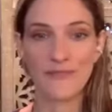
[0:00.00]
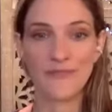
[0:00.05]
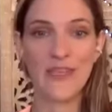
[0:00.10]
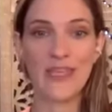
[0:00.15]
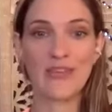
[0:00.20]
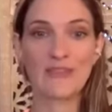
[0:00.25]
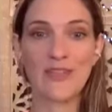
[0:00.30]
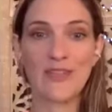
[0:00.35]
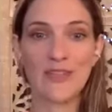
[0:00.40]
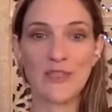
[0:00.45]

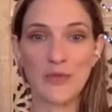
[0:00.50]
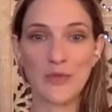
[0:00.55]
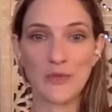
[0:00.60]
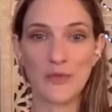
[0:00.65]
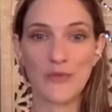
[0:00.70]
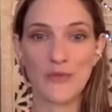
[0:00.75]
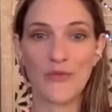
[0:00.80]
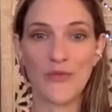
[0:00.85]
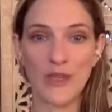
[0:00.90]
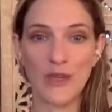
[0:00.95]
give into
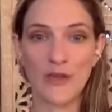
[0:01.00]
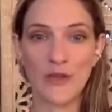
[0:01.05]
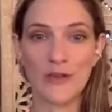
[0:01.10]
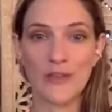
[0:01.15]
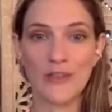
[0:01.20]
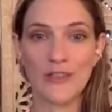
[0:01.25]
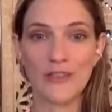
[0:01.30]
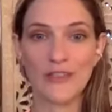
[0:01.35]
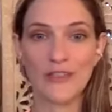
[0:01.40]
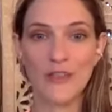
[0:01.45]

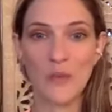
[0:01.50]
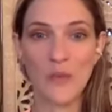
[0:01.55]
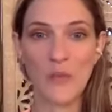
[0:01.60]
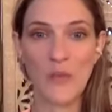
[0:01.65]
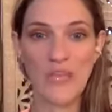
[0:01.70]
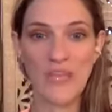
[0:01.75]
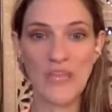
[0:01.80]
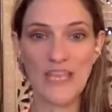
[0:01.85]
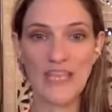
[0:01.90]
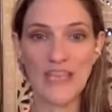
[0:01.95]
fear,
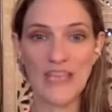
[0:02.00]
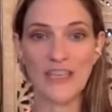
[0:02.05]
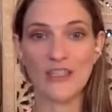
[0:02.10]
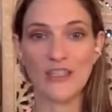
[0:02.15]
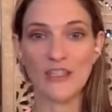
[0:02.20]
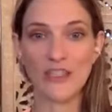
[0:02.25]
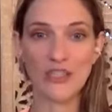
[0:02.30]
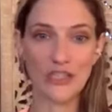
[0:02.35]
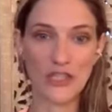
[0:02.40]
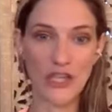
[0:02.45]
we
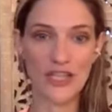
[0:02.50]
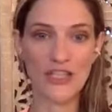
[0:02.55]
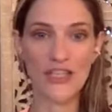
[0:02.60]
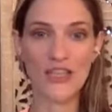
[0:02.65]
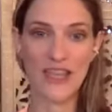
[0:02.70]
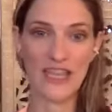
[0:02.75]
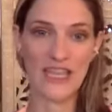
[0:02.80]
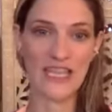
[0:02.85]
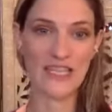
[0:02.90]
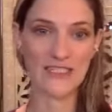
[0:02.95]
shut
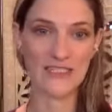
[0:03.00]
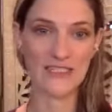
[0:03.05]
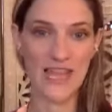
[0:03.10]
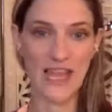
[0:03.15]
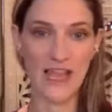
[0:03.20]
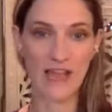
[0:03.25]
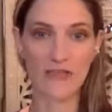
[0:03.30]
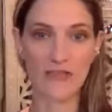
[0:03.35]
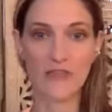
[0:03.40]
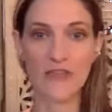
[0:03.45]
things
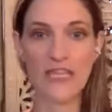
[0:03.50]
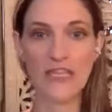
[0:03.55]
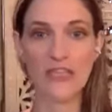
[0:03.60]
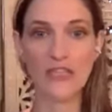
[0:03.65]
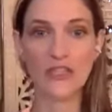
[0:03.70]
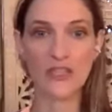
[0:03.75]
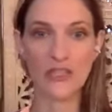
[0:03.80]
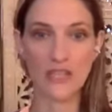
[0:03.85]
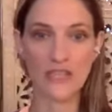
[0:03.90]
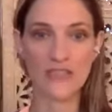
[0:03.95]
down. Things
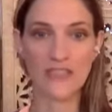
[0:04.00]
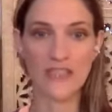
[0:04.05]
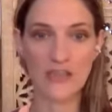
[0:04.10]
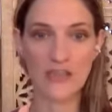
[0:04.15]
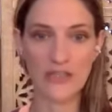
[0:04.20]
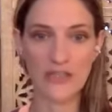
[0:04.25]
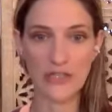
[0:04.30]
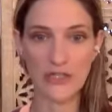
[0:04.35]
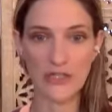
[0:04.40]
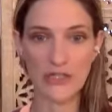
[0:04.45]
shut down
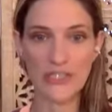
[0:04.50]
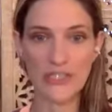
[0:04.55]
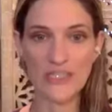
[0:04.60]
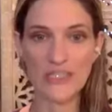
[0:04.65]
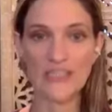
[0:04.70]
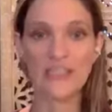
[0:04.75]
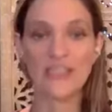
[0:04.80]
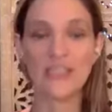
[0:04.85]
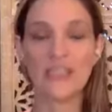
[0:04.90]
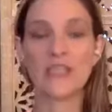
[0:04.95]
in our
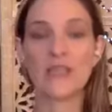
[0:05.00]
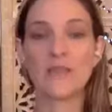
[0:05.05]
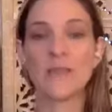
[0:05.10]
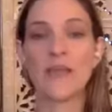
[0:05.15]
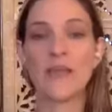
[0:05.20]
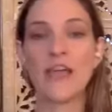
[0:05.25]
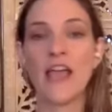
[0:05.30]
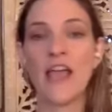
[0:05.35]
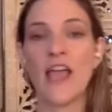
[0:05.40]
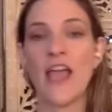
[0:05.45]
system.
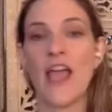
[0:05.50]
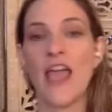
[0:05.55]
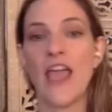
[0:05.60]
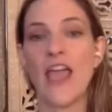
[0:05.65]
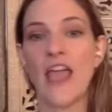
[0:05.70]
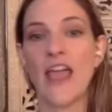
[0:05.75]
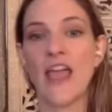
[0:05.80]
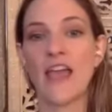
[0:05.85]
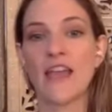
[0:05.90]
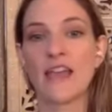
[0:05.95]

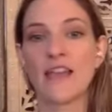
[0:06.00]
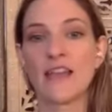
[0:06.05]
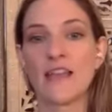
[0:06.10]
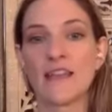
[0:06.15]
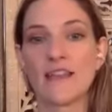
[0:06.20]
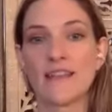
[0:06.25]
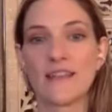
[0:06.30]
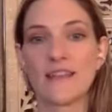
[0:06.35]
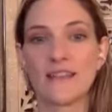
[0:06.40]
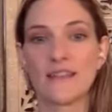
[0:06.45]
And
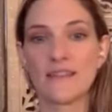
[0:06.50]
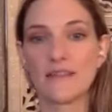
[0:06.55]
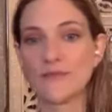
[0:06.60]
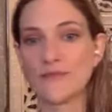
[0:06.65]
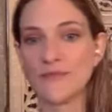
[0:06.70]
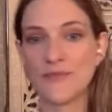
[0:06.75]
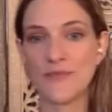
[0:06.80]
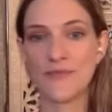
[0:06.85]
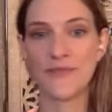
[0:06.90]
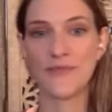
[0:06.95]

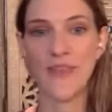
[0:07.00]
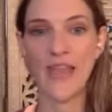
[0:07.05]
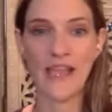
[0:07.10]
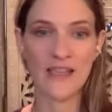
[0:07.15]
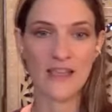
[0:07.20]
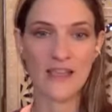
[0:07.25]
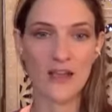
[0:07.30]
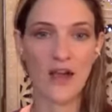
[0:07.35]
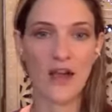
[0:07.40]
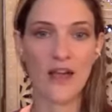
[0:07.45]
that
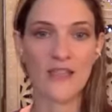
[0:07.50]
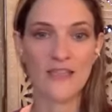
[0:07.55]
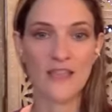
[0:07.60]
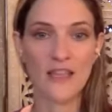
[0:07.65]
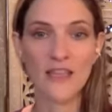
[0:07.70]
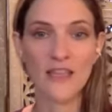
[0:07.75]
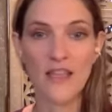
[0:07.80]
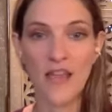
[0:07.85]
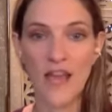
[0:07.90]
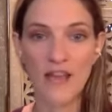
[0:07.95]
can cause a
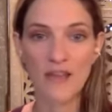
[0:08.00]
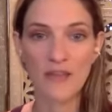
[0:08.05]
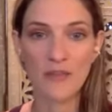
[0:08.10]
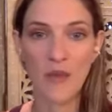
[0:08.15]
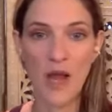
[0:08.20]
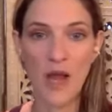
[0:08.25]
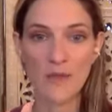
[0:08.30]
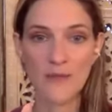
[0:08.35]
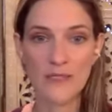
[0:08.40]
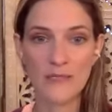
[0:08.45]
lot of
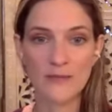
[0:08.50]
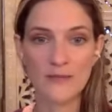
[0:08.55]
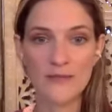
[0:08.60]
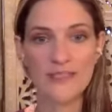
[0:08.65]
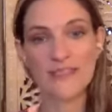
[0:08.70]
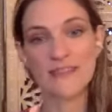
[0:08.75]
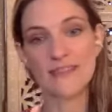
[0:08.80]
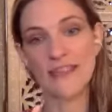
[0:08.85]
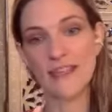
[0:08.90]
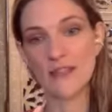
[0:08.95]

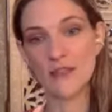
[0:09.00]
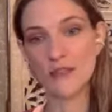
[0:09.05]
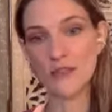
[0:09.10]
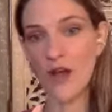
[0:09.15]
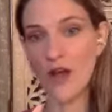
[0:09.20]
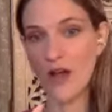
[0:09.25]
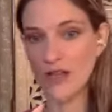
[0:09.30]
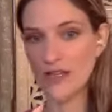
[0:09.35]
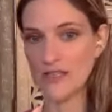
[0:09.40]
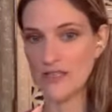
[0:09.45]
problems later
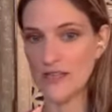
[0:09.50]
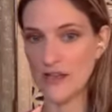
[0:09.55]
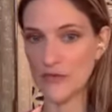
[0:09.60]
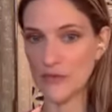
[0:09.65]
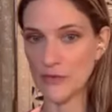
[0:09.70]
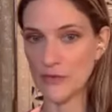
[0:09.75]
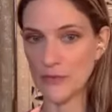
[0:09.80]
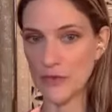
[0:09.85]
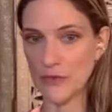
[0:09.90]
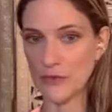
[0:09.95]
on down
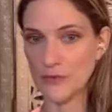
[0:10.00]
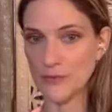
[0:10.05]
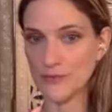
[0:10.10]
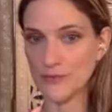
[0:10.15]
the road.